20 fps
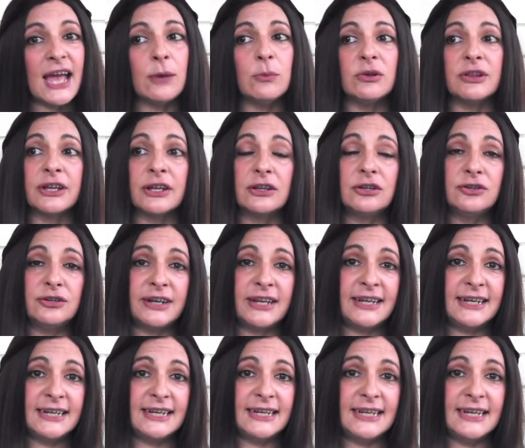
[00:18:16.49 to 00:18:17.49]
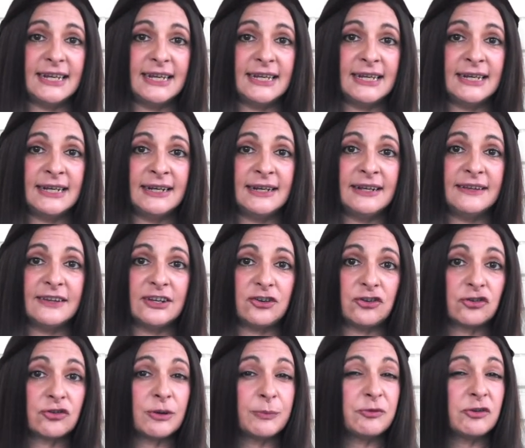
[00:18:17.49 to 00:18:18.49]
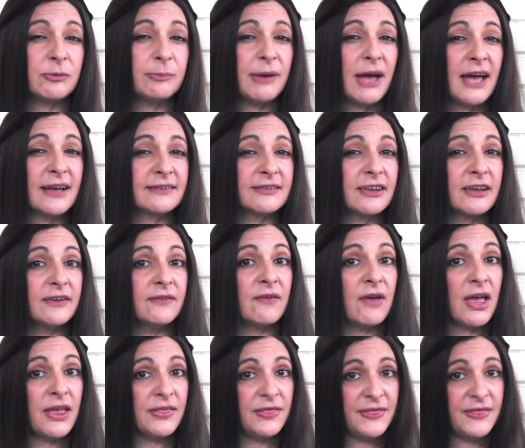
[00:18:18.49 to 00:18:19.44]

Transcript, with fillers: I will include it in the description box of